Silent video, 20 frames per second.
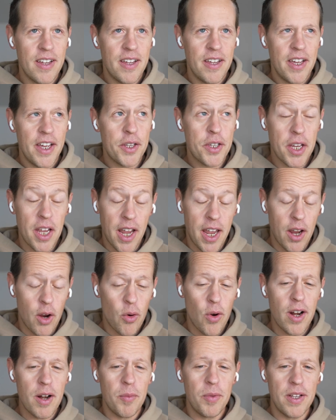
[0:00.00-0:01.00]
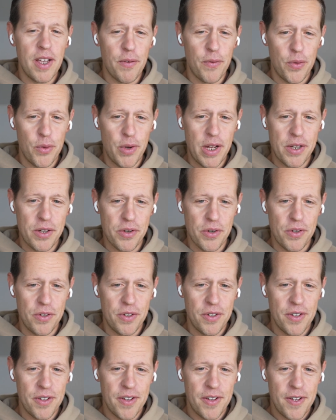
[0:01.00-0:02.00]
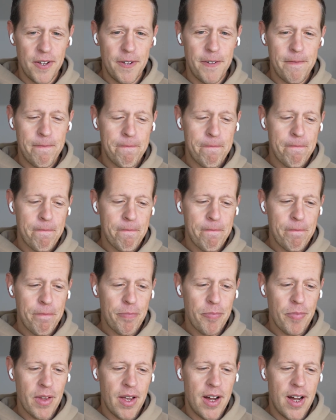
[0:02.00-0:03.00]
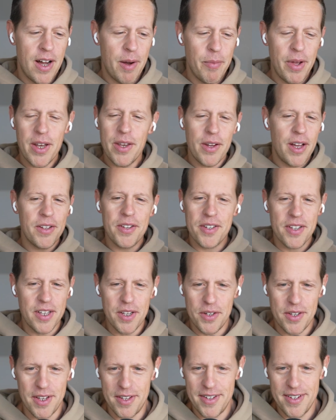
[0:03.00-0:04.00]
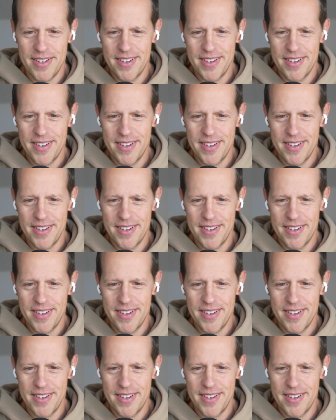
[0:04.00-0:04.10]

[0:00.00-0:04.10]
it's incredibly influential. And I'll just let you tell it.